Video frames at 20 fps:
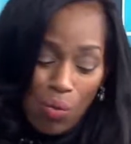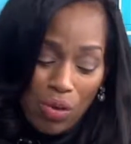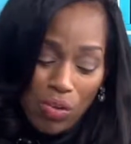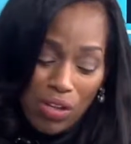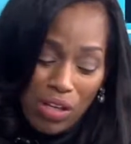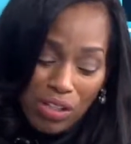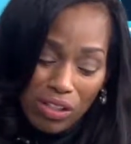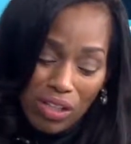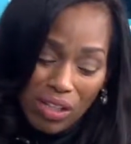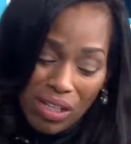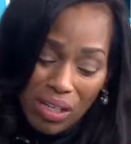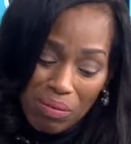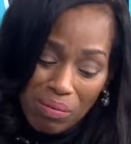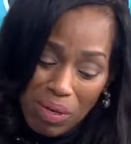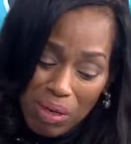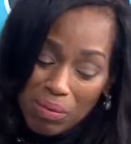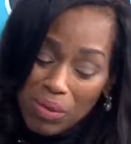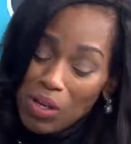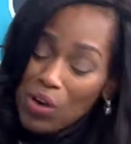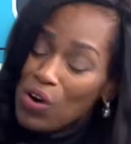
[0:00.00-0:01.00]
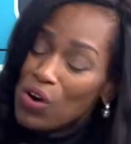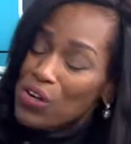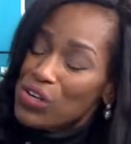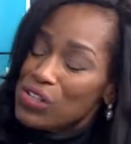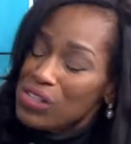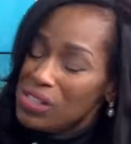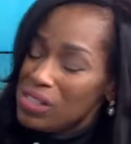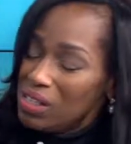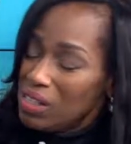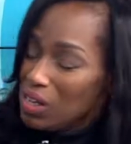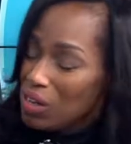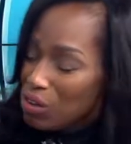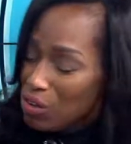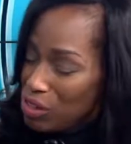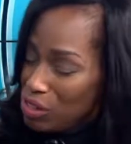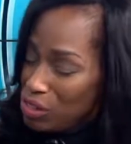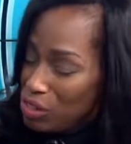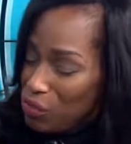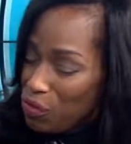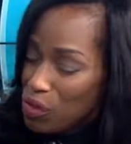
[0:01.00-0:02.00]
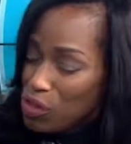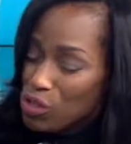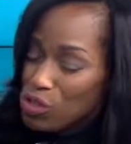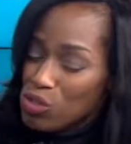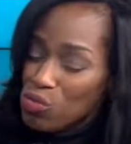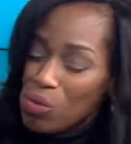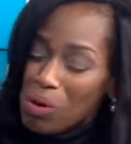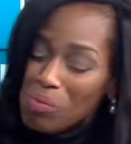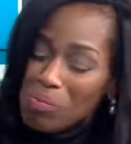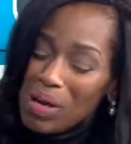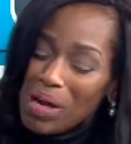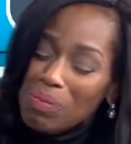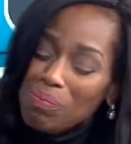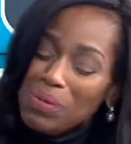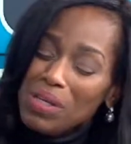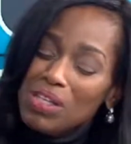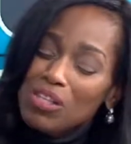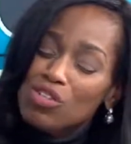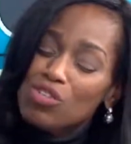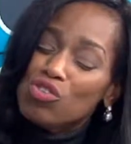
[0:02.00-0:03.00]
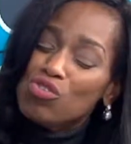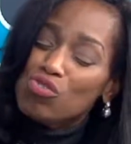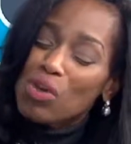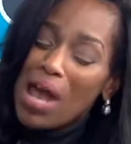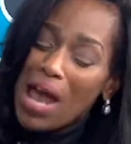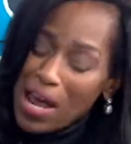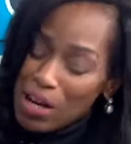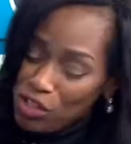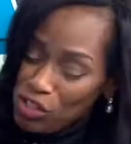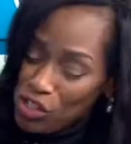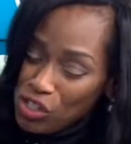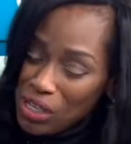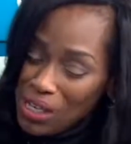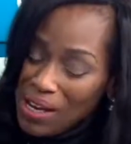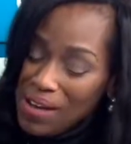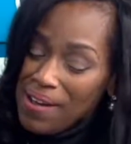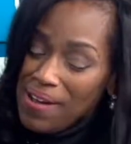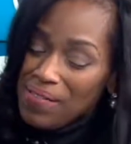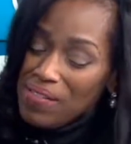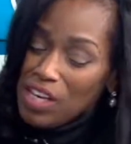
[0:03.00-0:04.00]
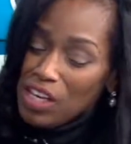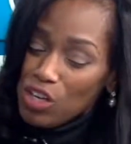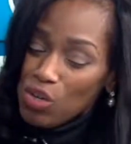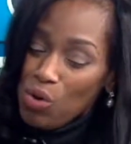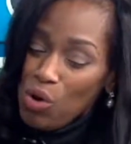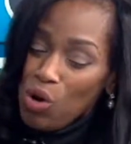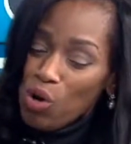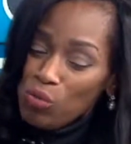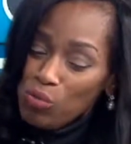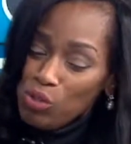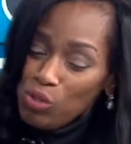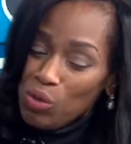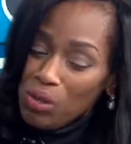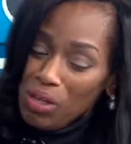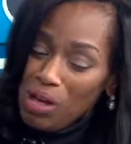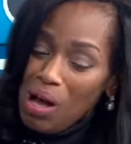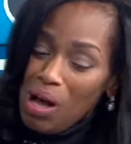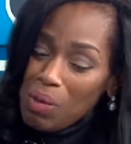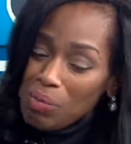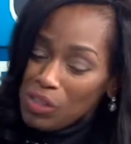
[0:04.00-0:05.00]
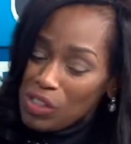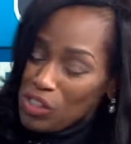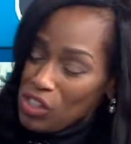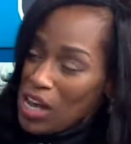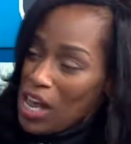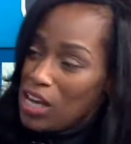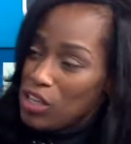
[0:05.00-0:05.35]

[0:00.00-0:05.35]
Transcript: Will they look at maybe hardest hit areas first? What might be the strategy that you hope to accomplish